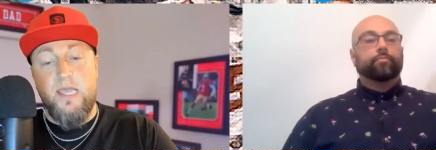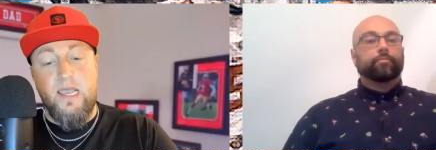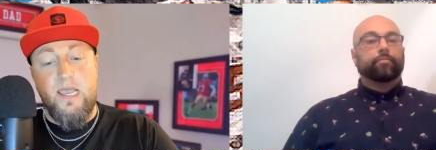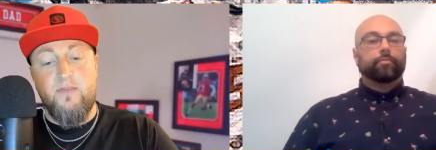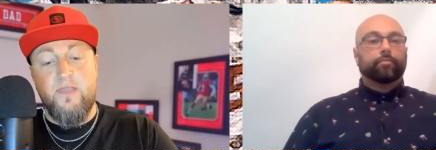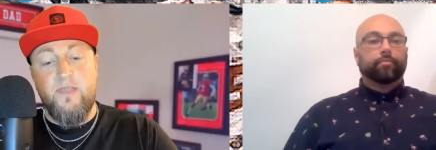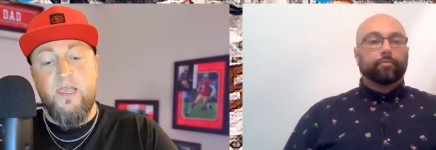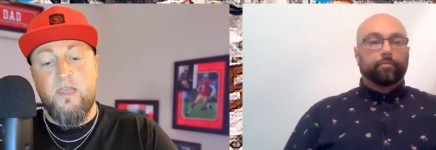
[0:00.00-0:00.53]

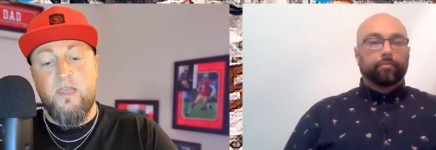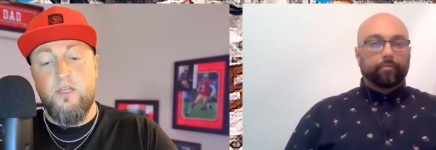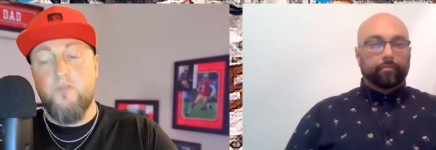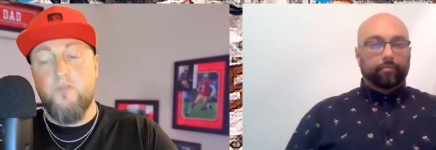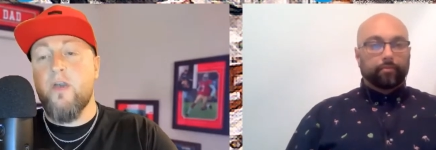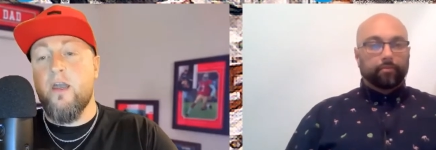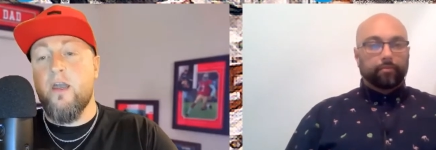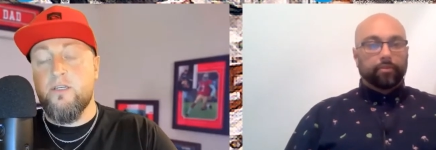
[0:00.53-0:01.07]
Speaker 1: and then
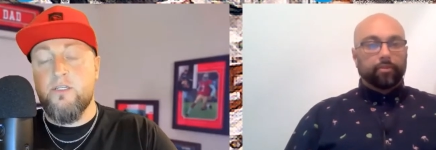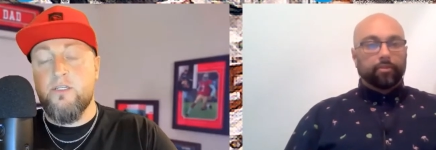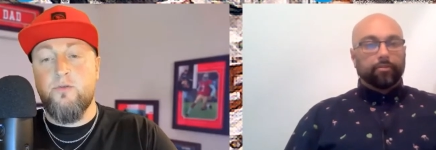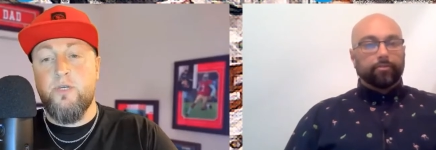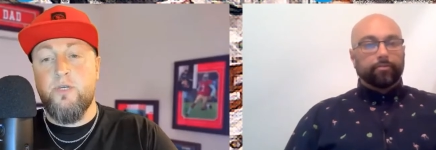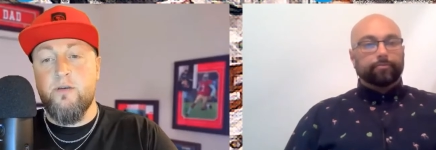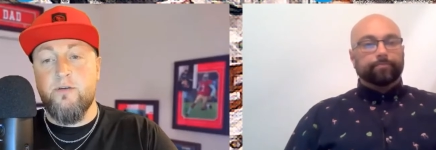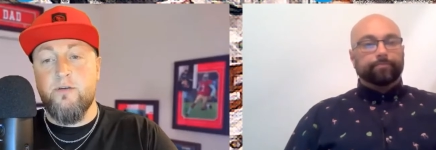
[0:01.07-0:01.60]
you've got a two
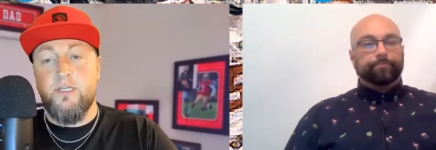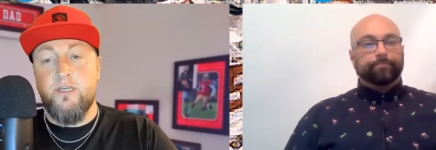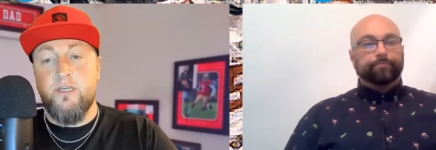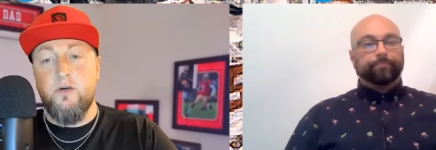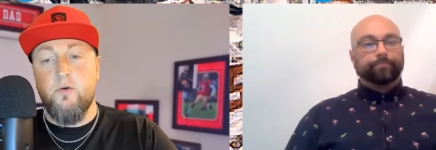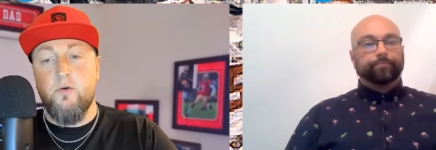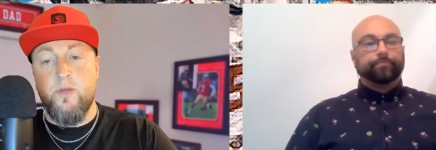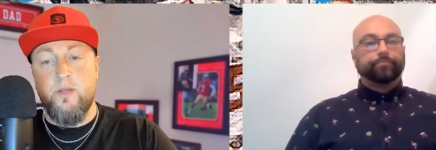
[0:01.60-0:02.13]
year
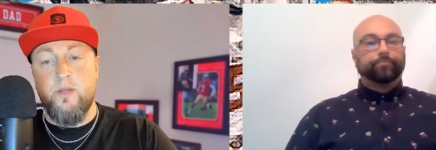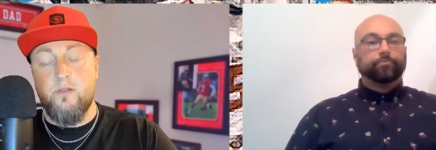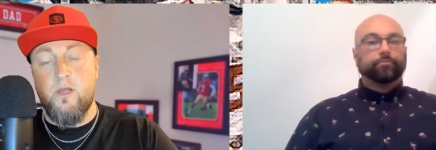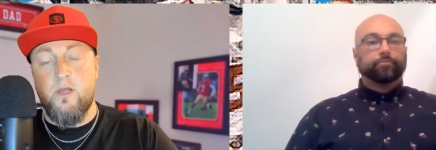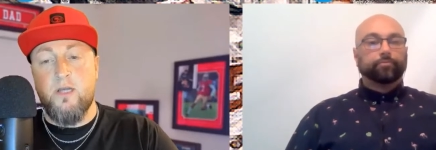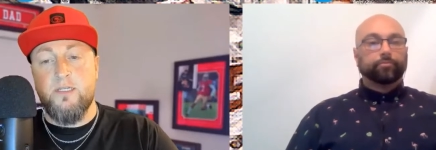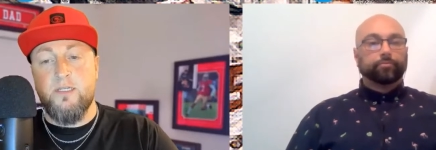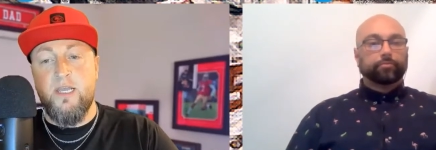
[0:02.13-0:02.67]
deal where you're
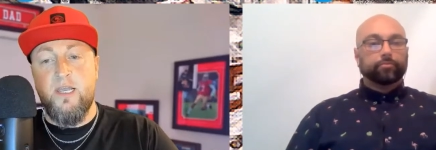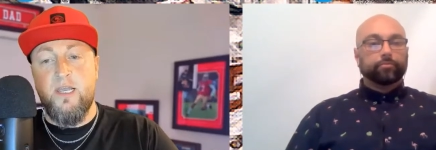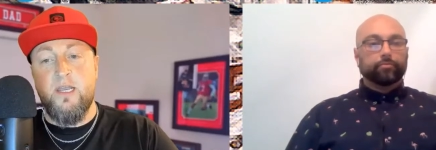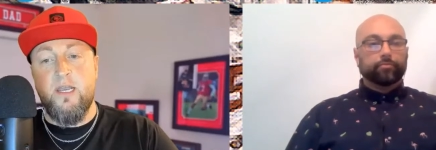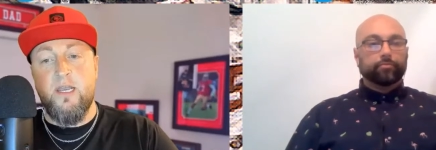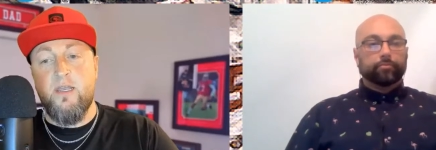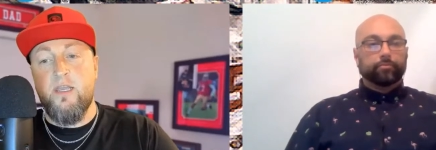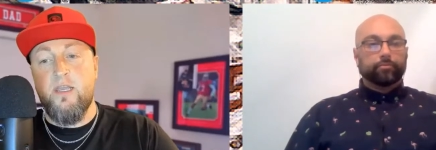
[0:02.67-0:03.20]
locked in
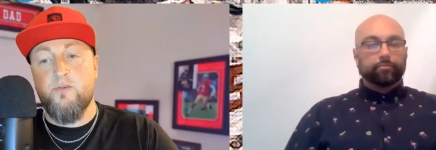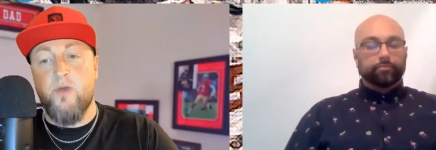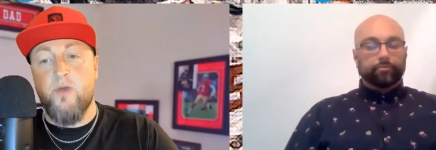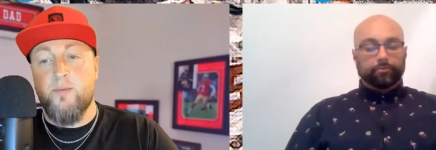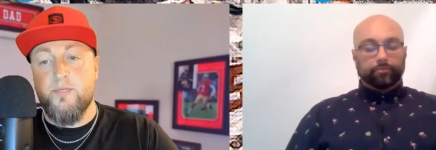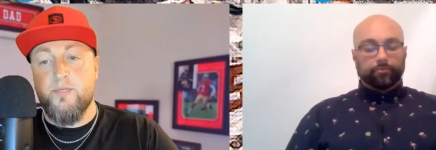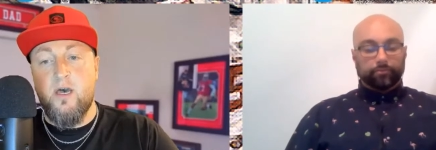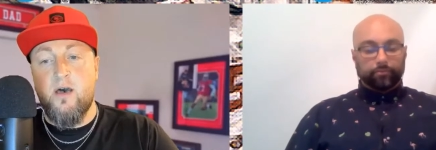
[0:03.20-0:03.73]
and he
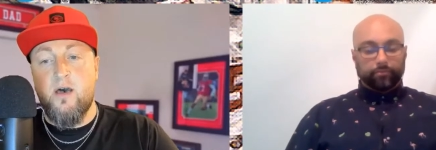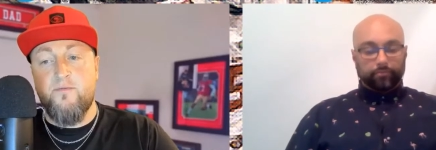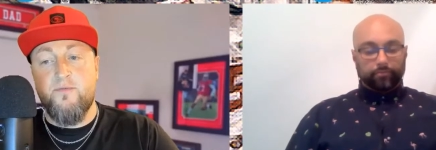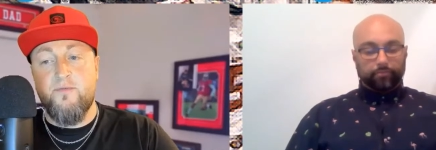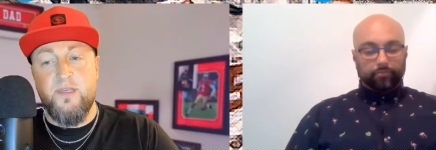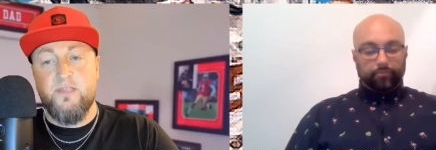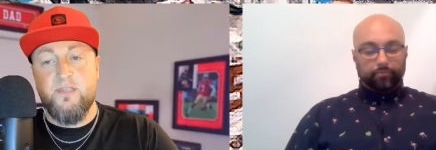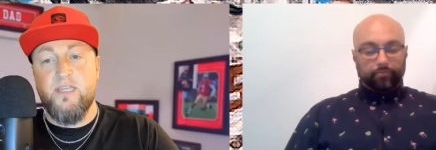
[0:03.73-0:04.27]
drops off
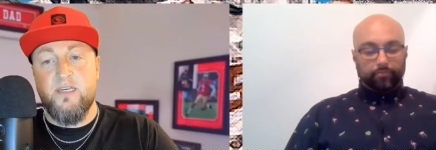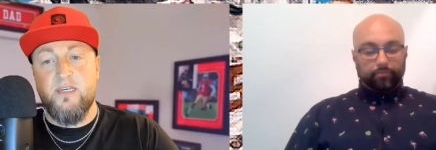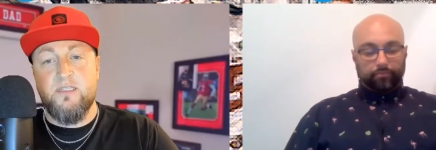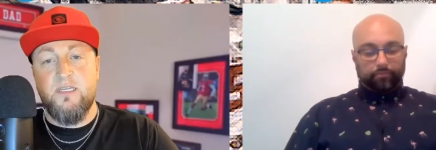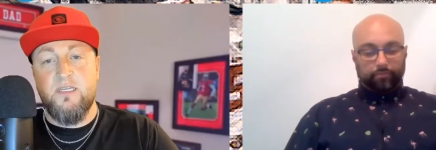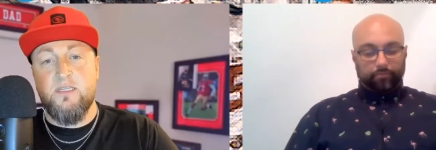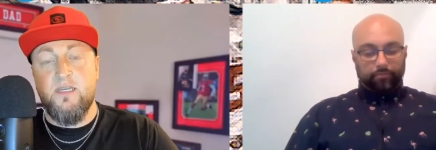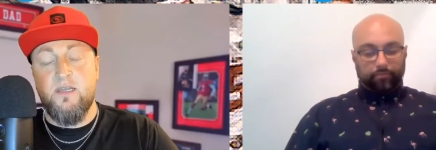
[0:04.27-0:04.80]
this next
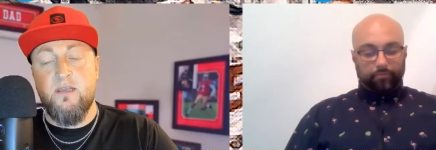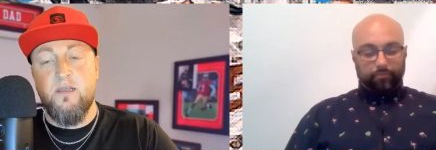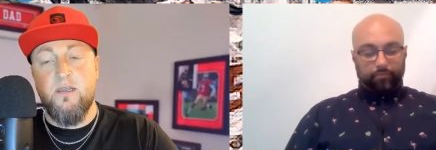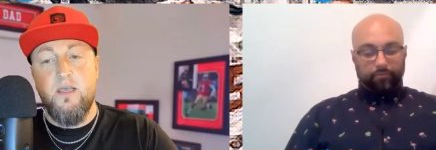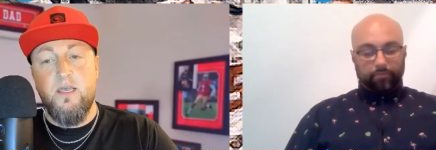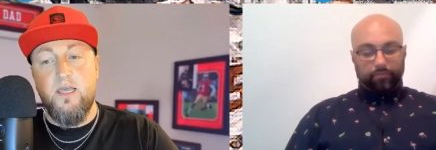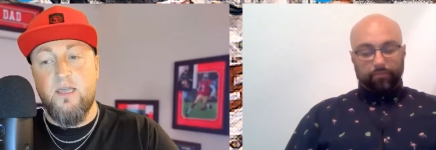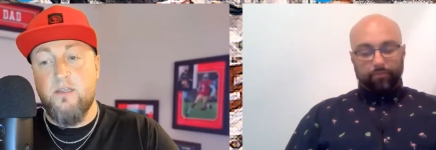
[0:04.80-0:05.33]
season
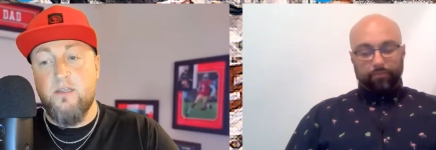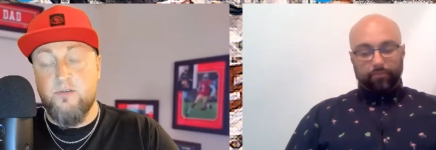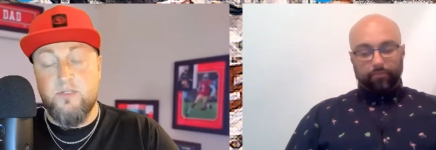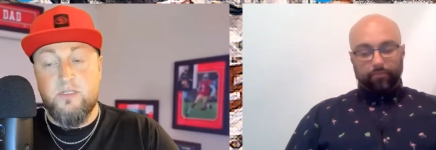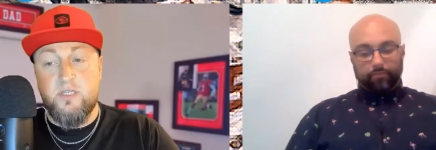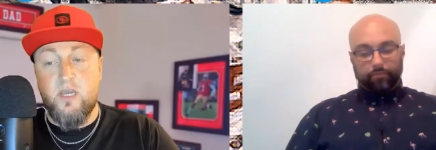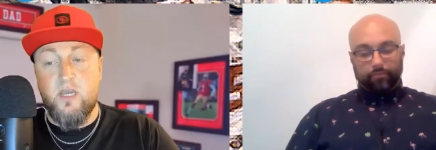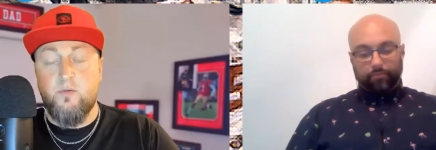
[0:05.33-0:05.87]
and you're
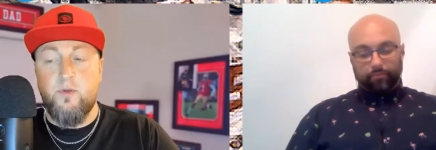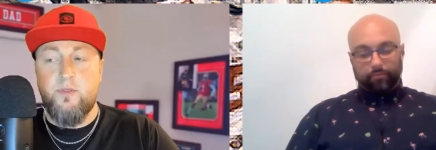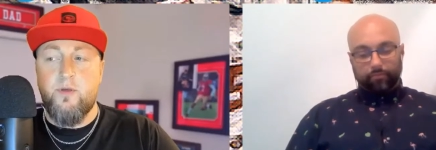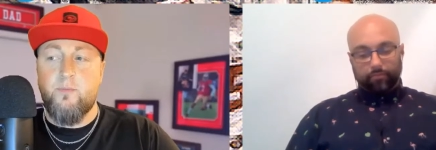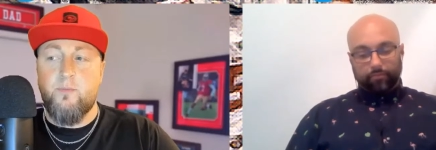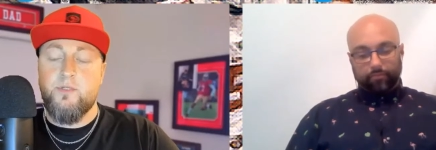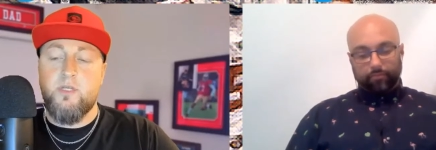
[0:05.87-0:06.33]
stuck with him.